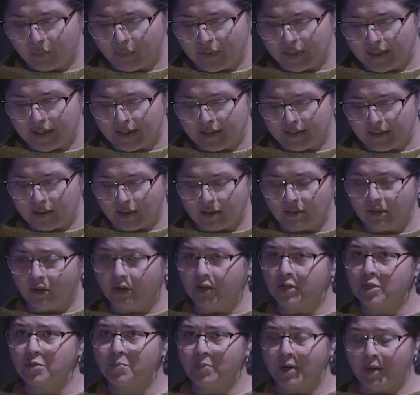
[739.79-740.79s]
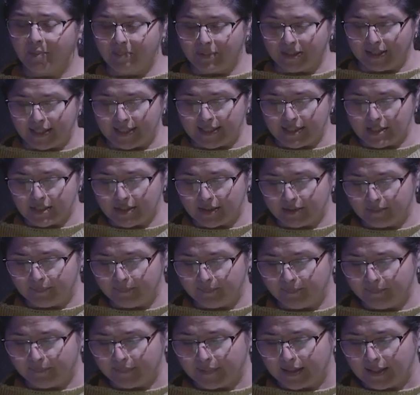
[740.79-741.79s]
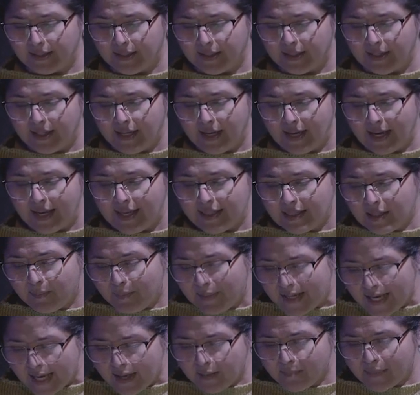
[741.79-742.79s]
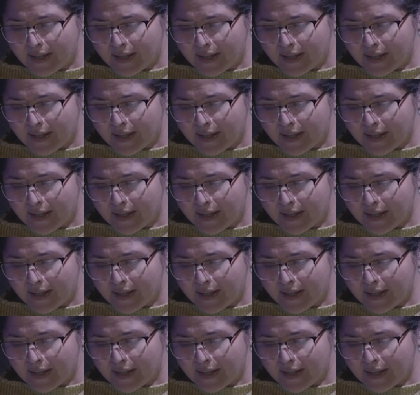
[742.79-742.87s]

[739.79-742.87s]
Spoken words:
within a large population. And they began